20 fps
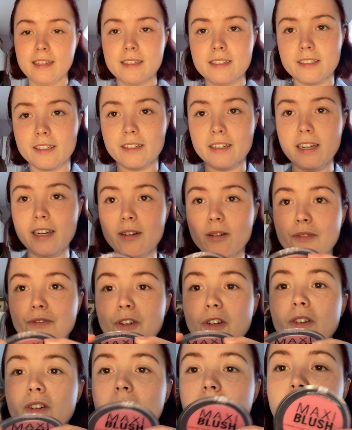So now I've
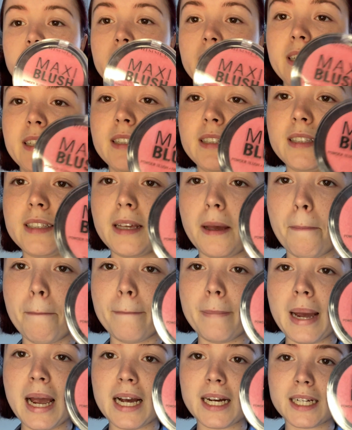got this
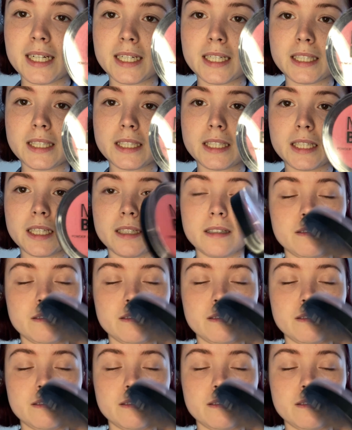Max.